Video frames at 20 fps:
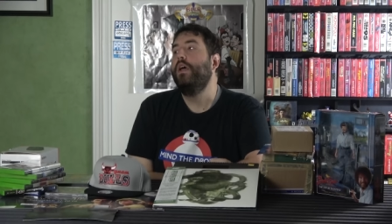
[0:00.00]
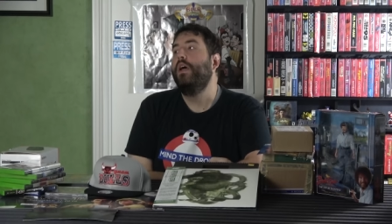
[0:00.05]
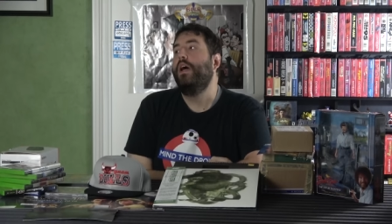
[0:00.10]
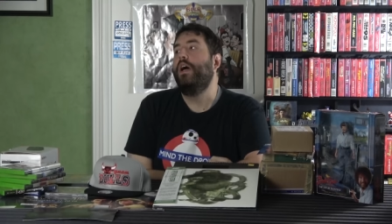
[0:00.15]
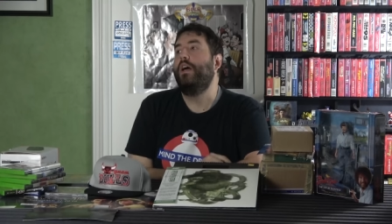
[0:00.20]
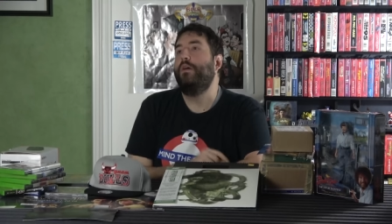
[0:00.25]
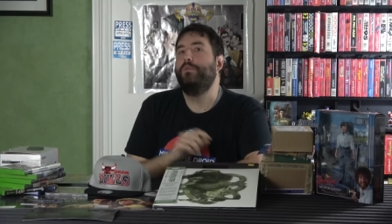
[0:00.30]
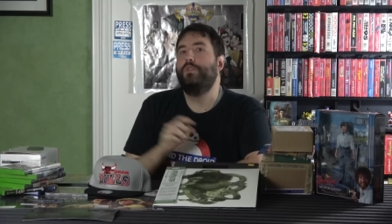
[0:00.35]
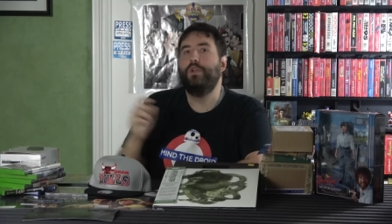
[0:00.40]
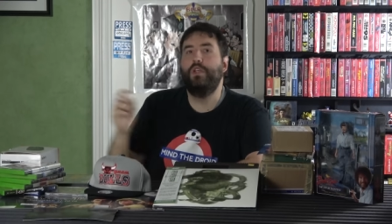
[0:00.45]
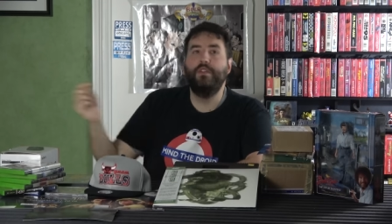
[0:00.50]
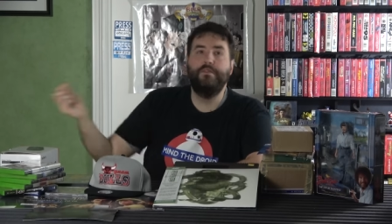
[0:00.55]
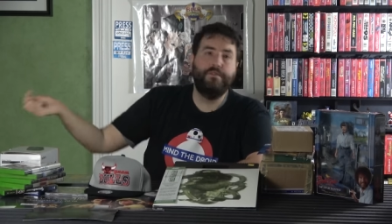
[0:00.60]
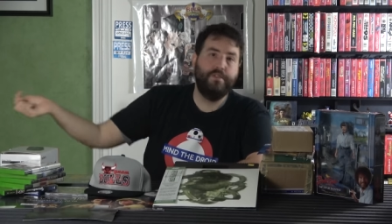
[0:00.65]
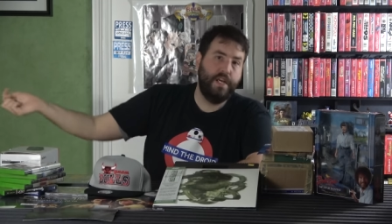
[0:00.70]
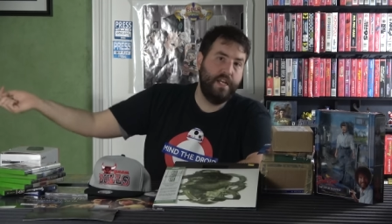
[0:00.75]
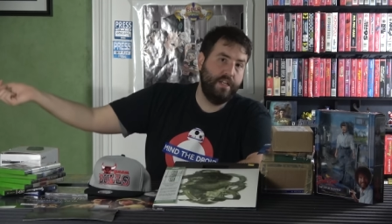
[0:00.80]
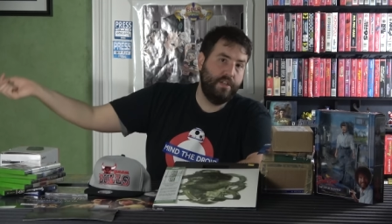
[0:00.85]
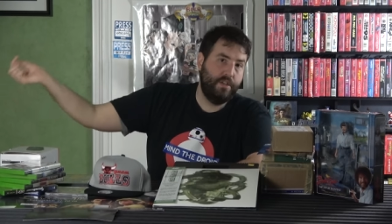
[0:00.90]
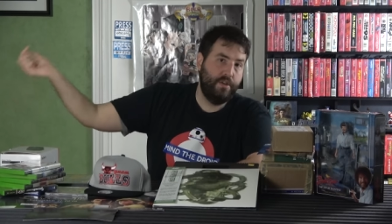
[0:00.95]
Um, so on the
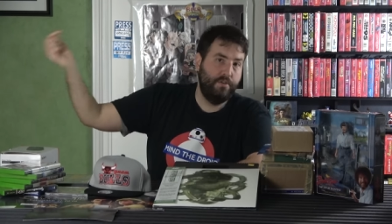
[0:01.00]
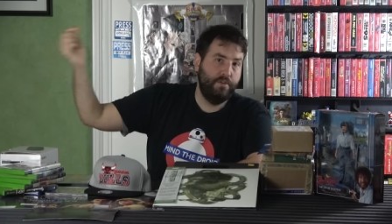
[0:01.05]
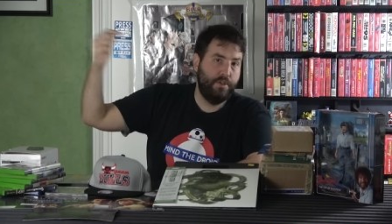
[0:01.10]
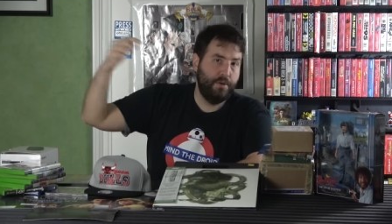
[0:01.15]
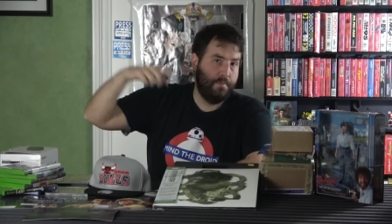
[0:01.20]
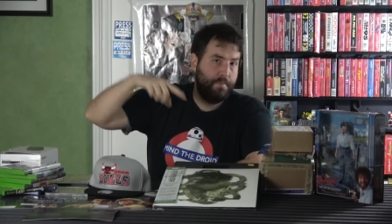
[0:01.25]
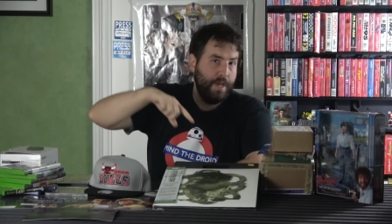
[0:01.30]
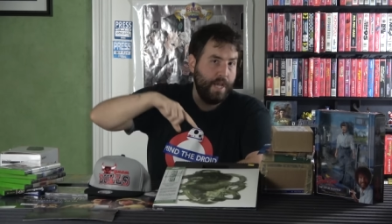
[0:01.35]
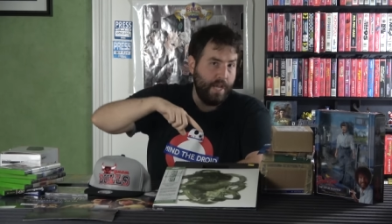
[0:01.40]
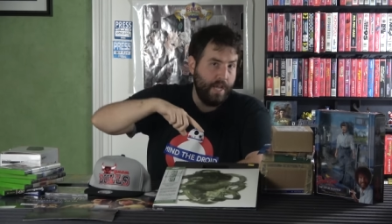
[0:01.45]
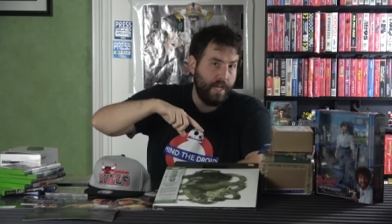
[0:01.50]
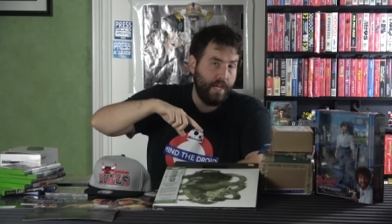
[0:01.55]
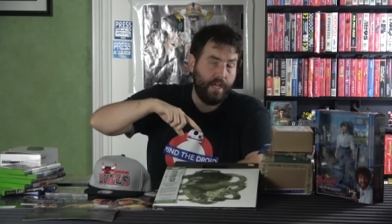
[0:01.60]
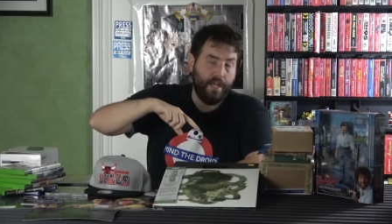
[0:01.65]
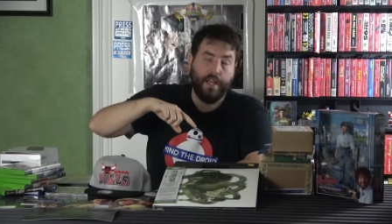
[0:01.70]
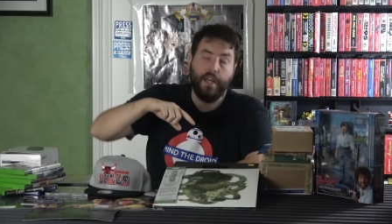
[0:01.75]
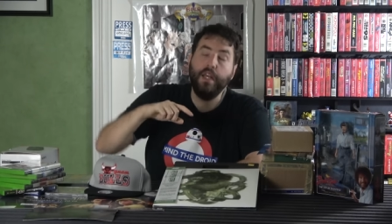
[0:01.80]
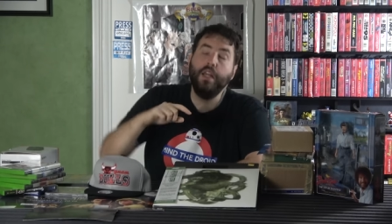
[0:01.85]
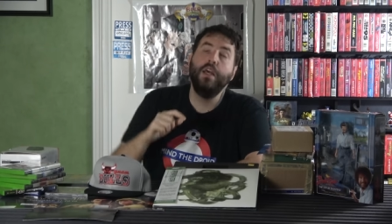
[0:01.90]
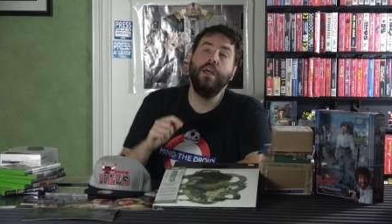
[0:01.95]
flight to
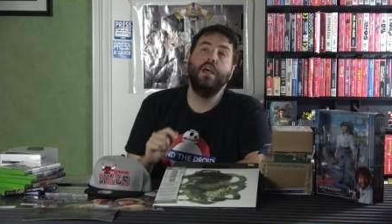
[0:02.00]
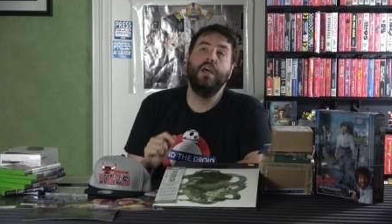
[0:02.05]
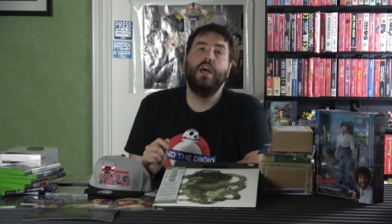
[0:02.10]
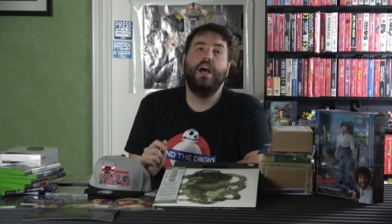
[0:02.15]
Japan,